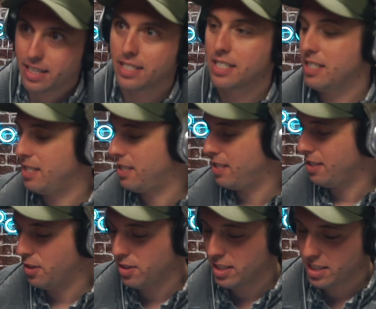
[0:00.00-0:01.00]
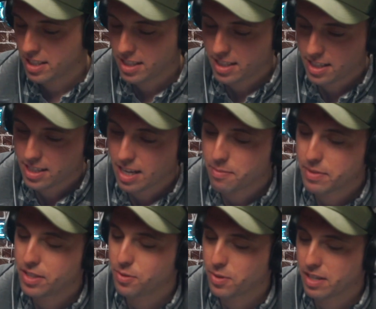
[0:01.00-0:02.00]
This isn't
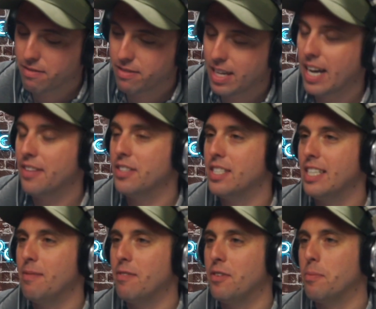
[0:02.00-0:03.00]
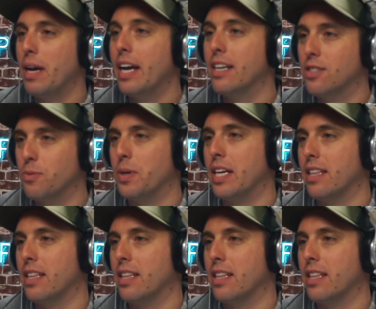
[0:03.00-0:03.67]
something you want to fly on the seam of your pants with.